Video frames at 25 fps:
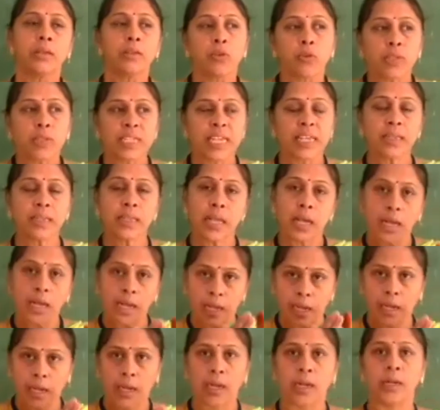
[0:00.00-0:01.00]
using
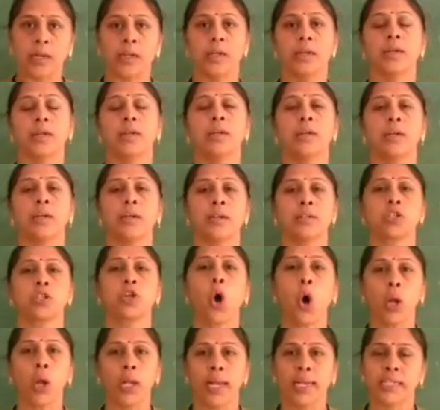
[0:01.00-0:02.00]
the
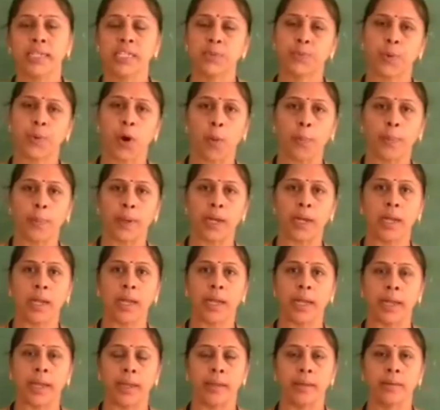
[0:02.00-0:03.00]
toilets
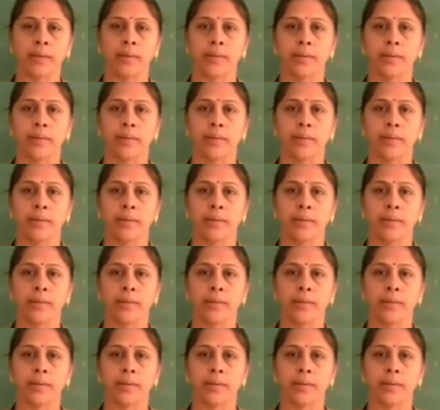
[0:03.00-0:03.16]
properly.